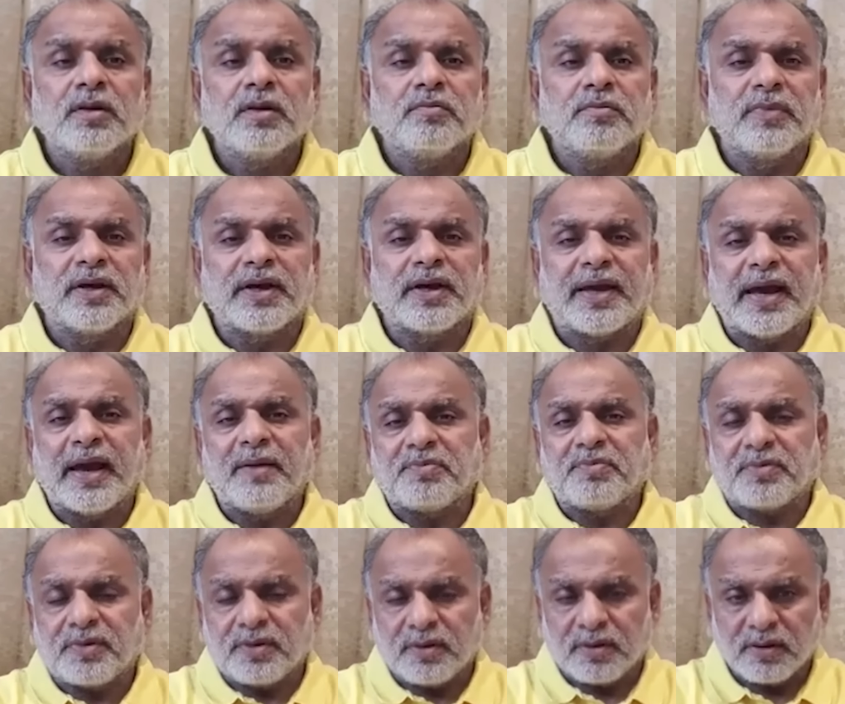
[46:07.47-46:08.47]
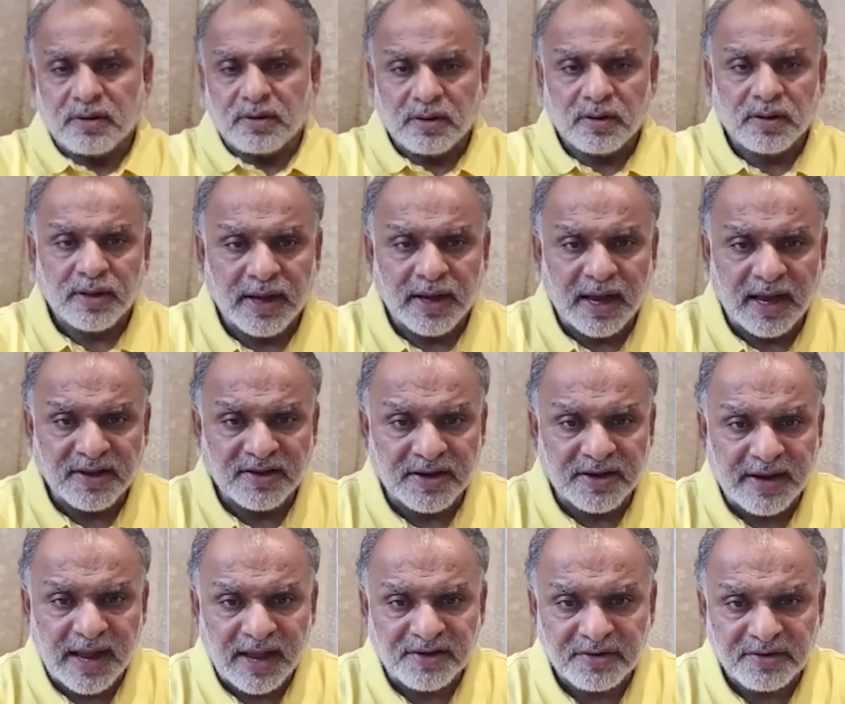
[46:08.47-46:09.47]
be kept as a
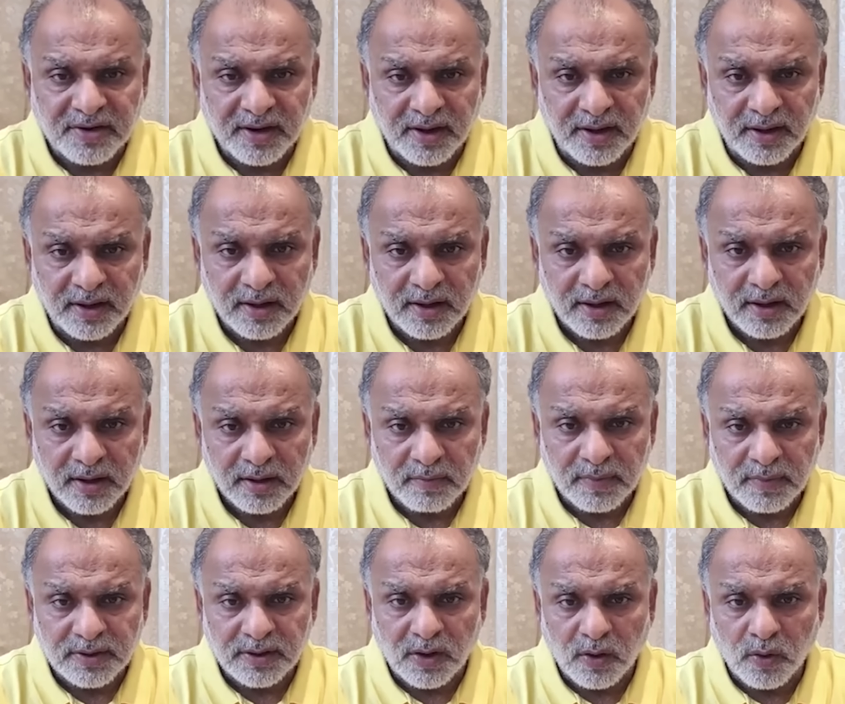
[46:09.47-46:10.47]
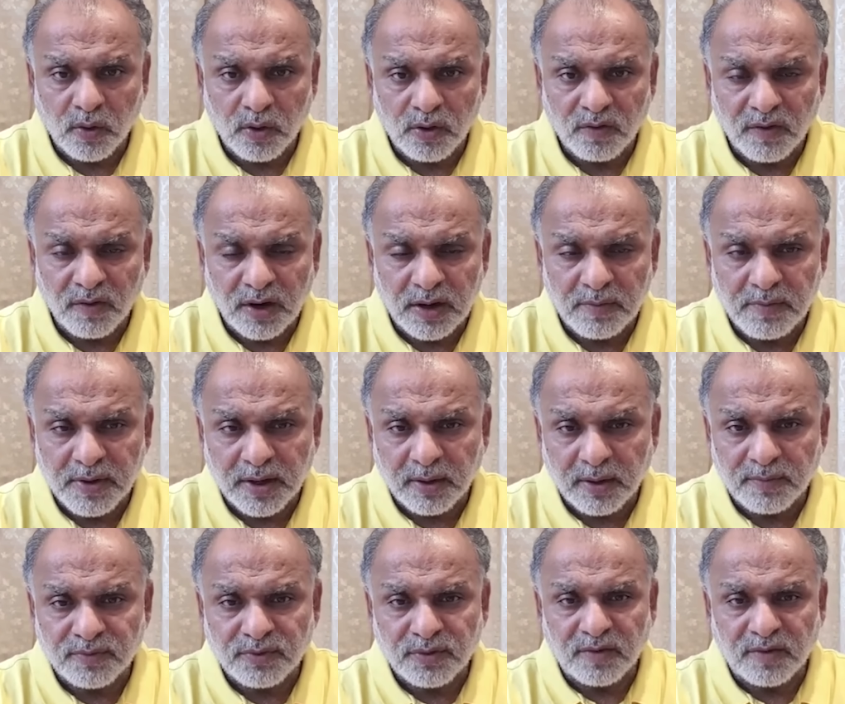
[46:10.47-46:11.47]
destiny. But the whole world
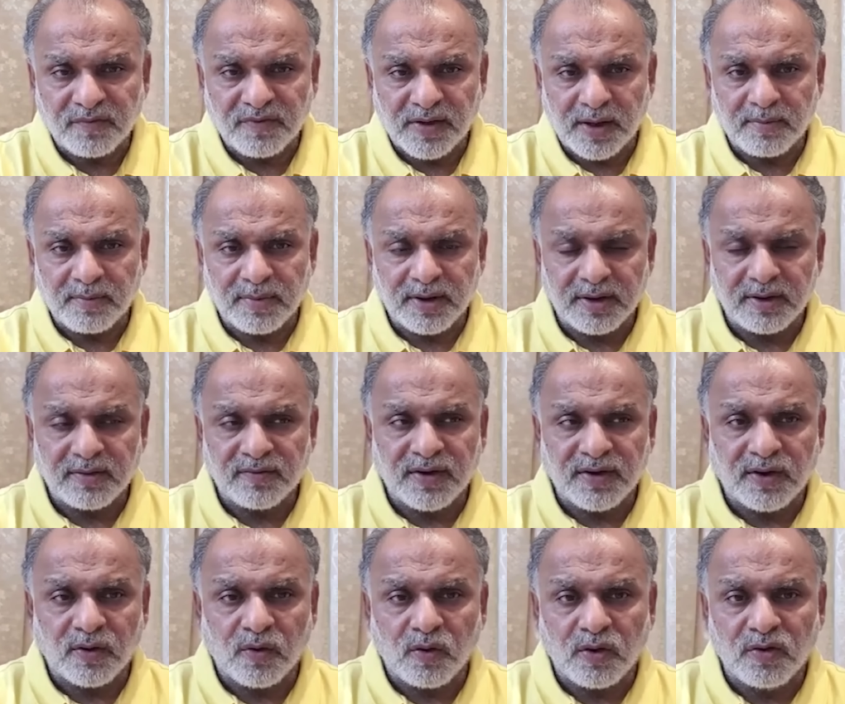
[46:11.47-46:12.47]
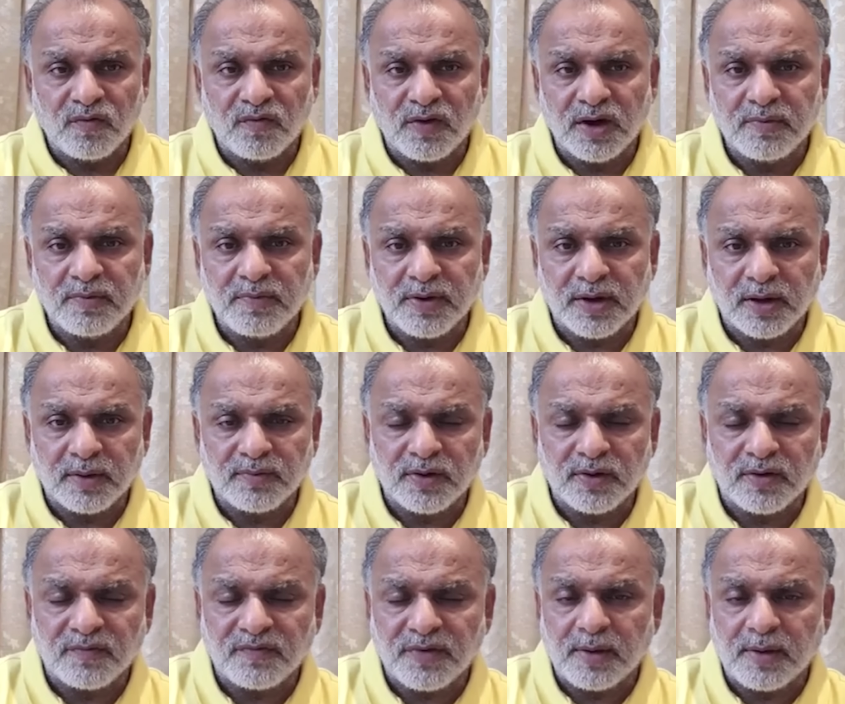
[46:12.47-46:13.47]
becomes your family. When whole world becomes
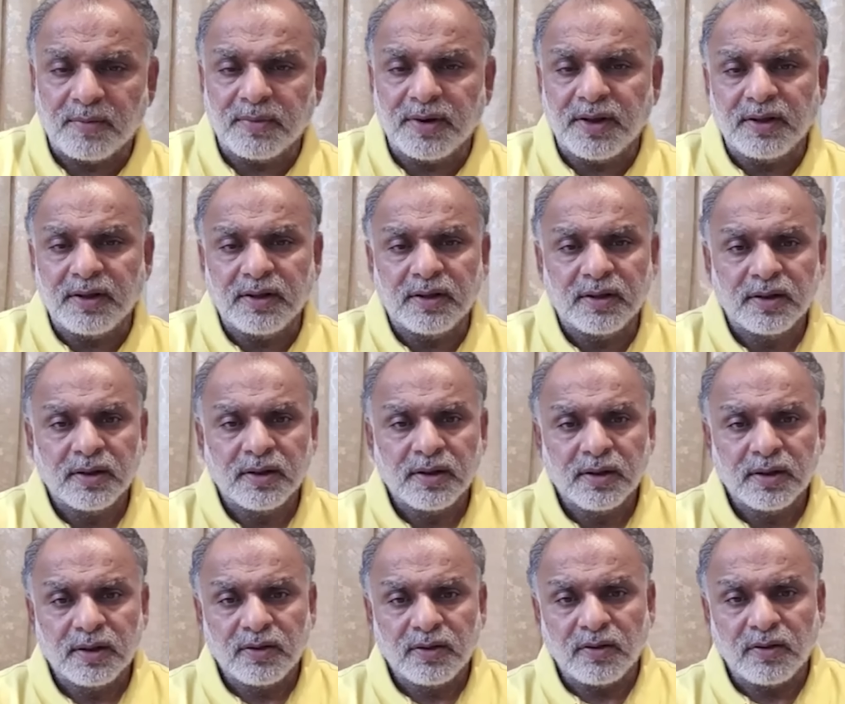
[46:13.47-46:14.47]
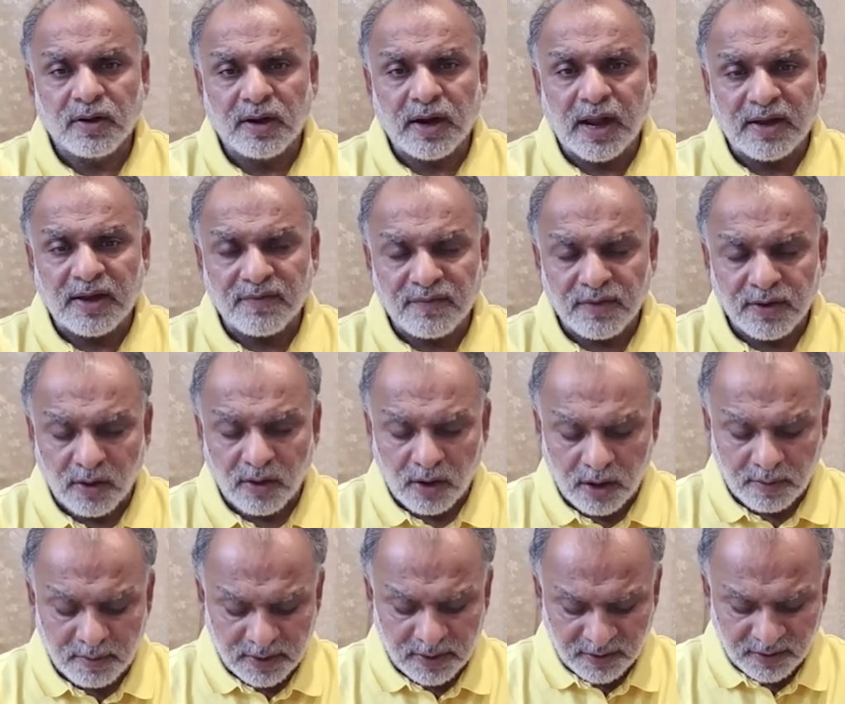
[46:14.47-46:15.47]
your family, your life will
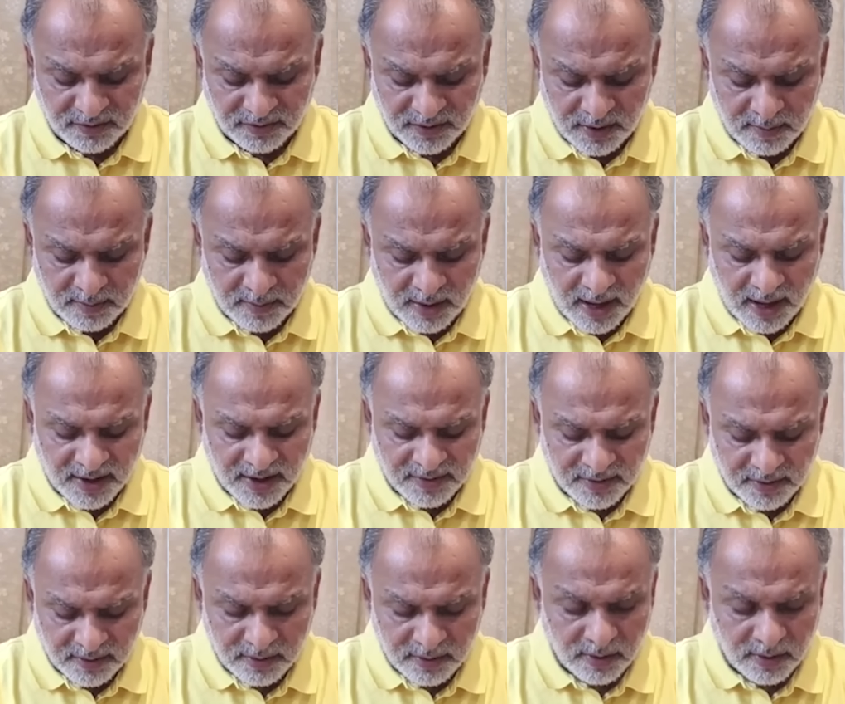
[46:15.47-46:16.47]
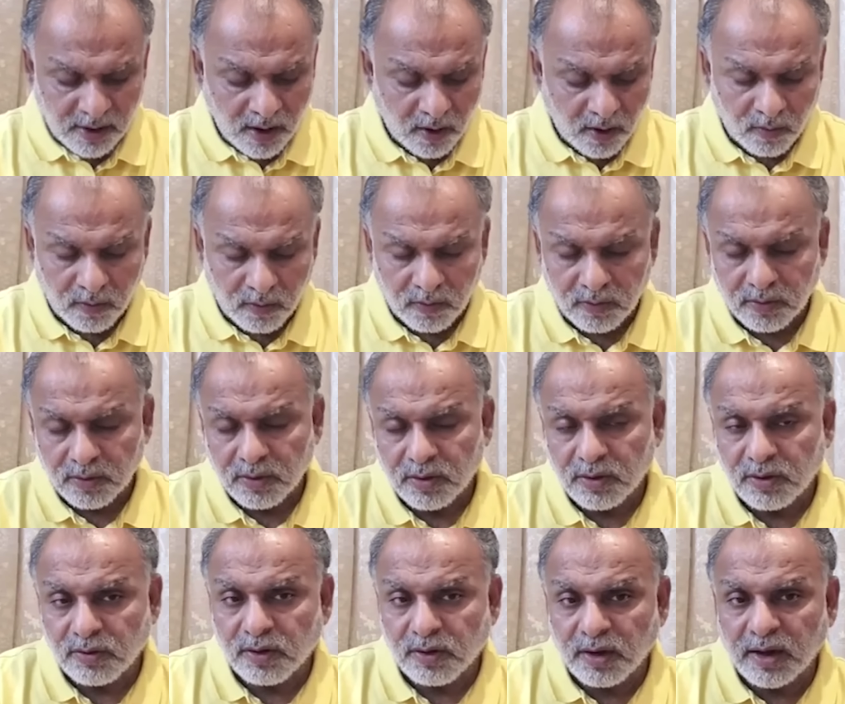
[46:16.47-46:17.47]
not be the same as it now.
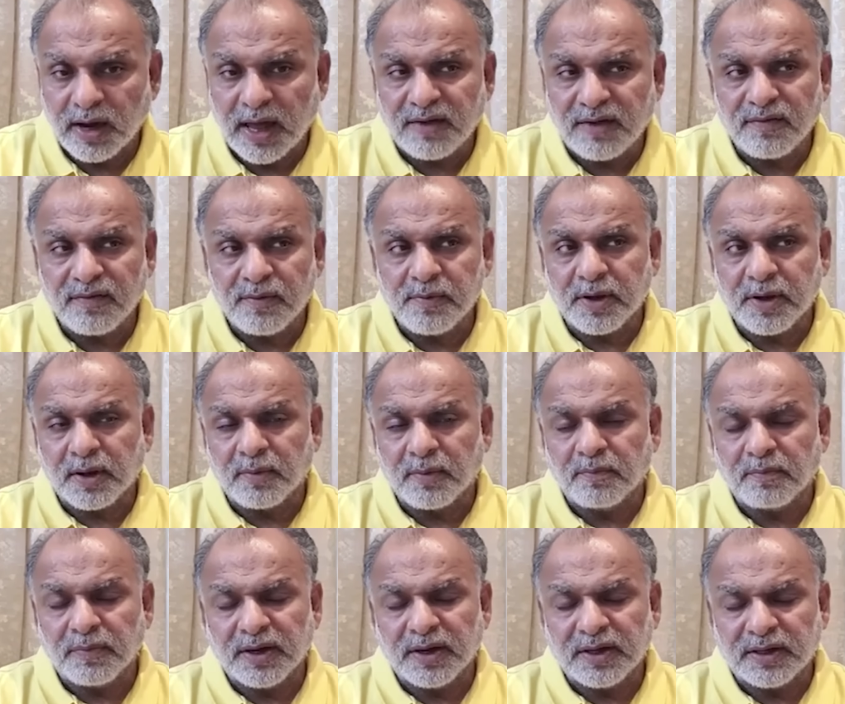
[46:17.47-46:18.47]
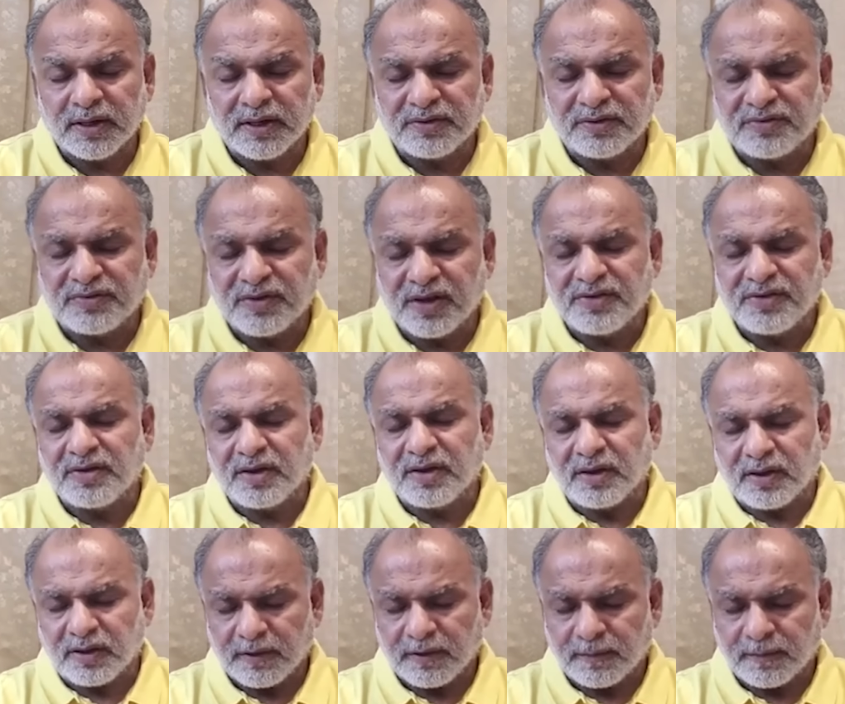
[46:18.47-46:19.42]
Your life will be completely changing.